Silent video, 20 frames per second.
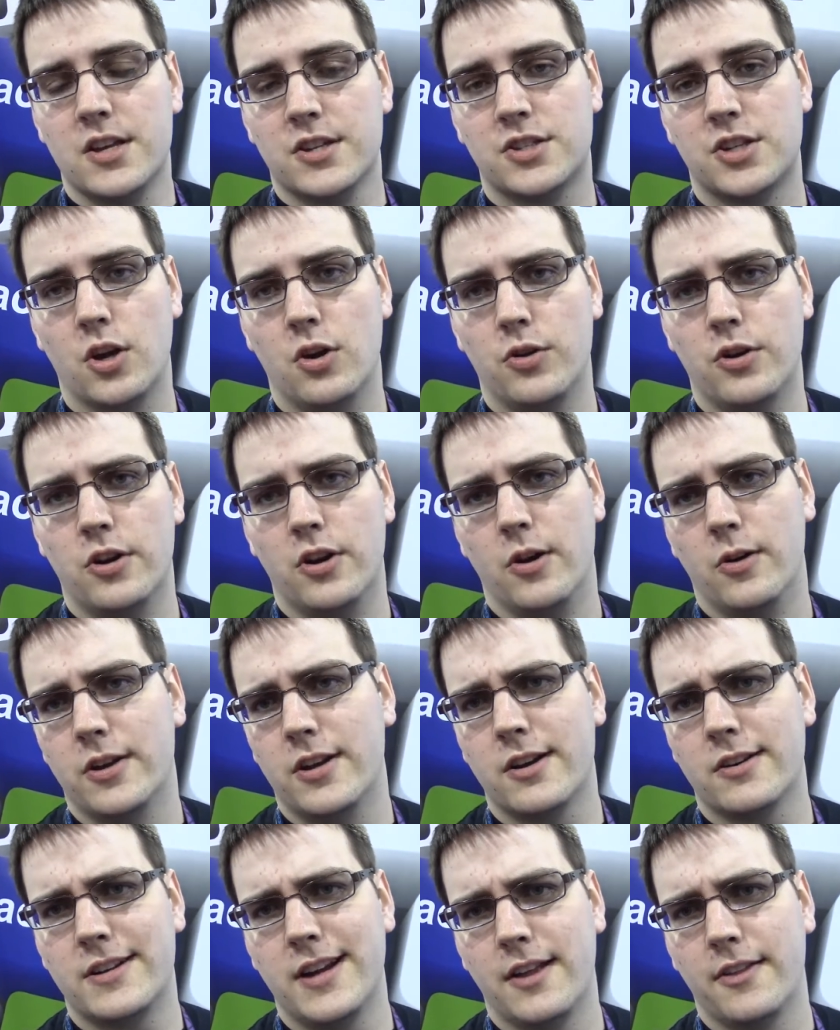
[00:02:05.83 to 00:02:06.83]
So, a
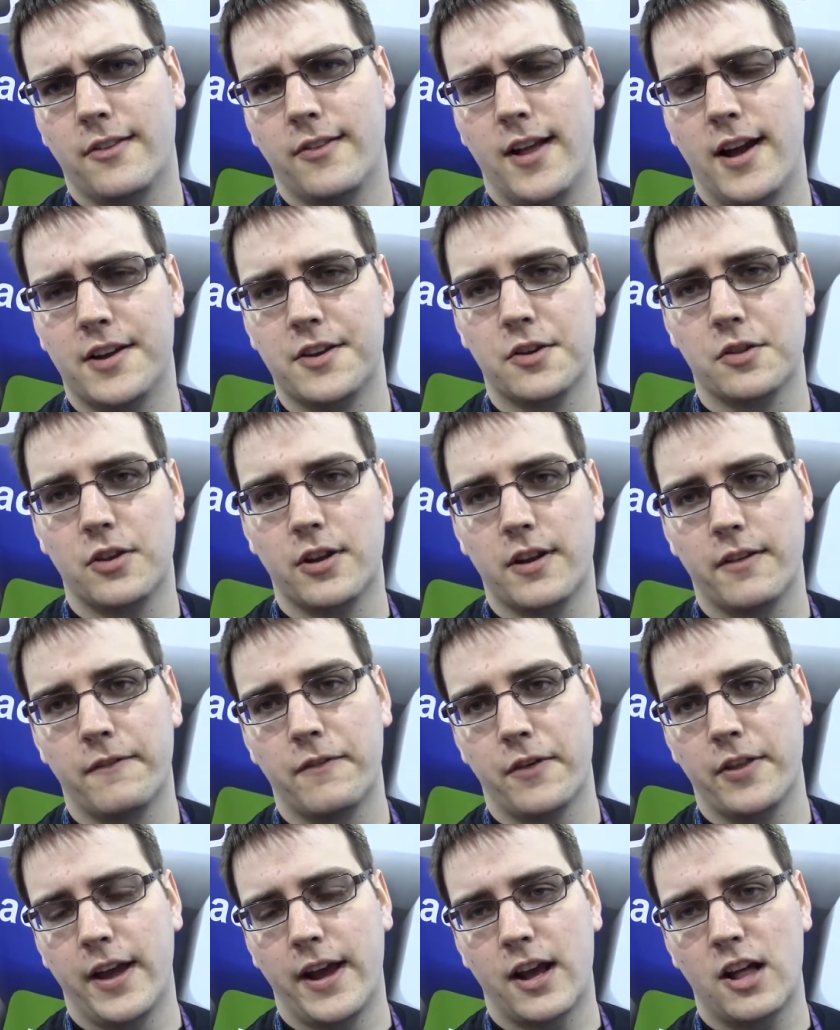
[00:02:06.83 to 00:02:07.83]
year down the line, you're looking
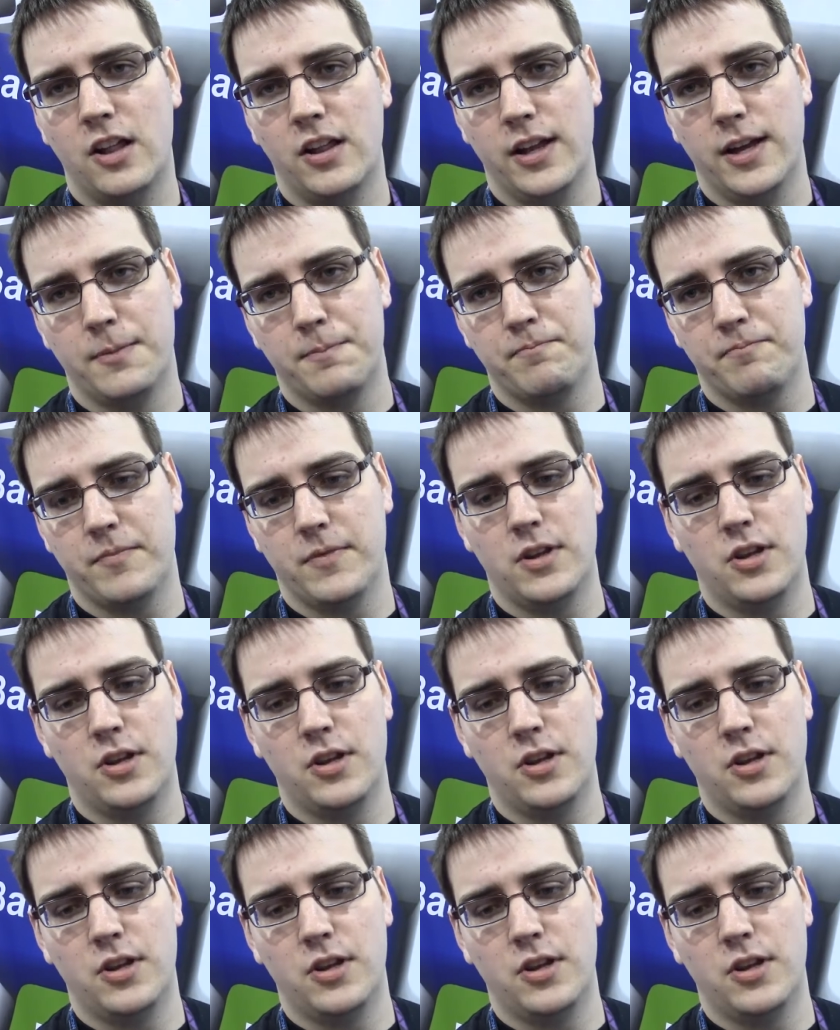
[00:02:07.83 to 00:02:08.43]
for that clip,